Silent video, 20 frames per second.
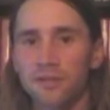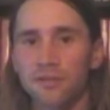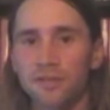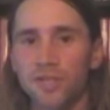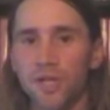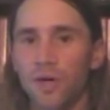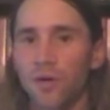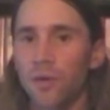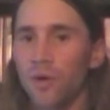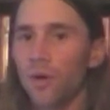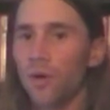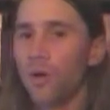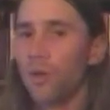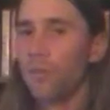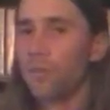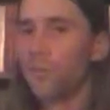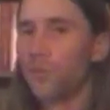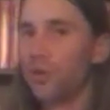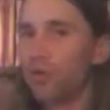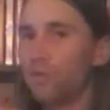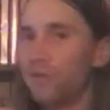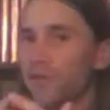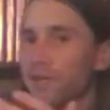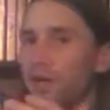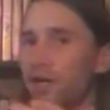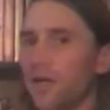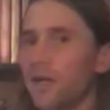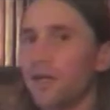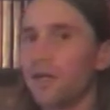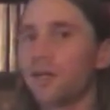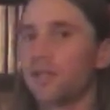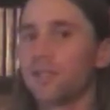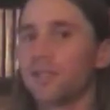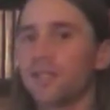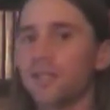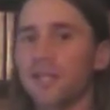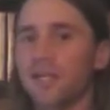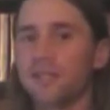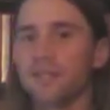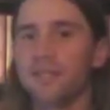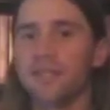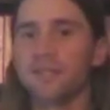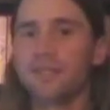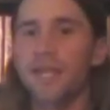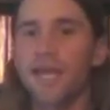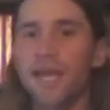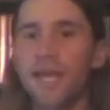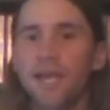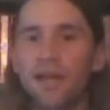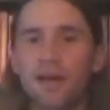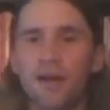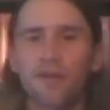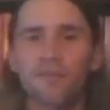So, moving on, the day